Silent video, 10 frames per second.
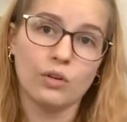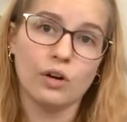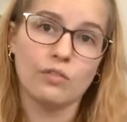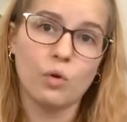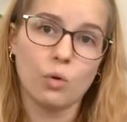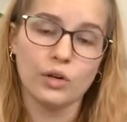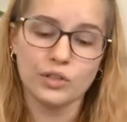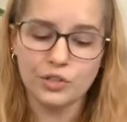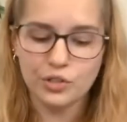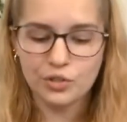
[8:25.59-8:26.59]
Of
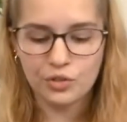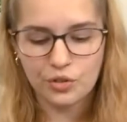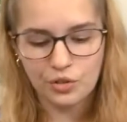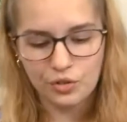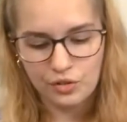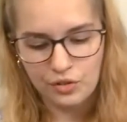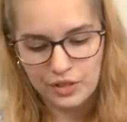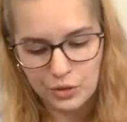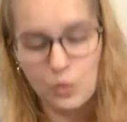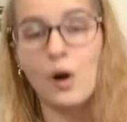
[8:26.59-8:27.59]
course,
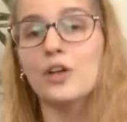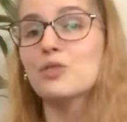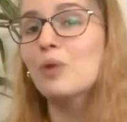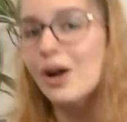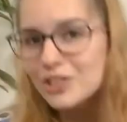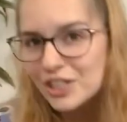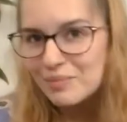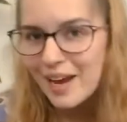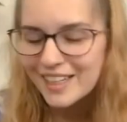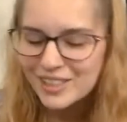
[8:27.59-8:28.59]
this requires project
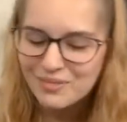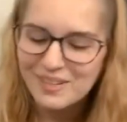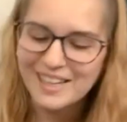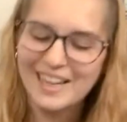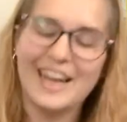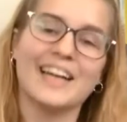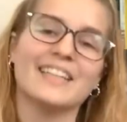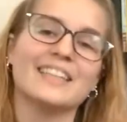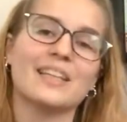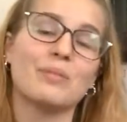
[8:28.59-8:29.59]
management
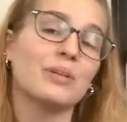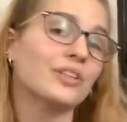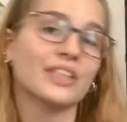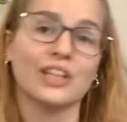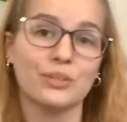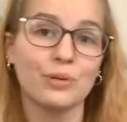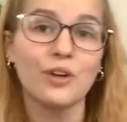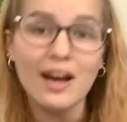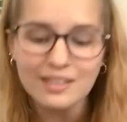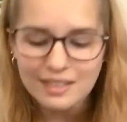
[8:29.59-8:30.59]
and the ability not to
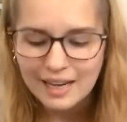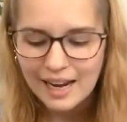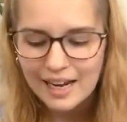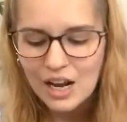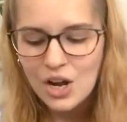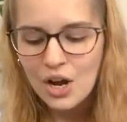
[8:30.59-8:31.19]
procrastinate,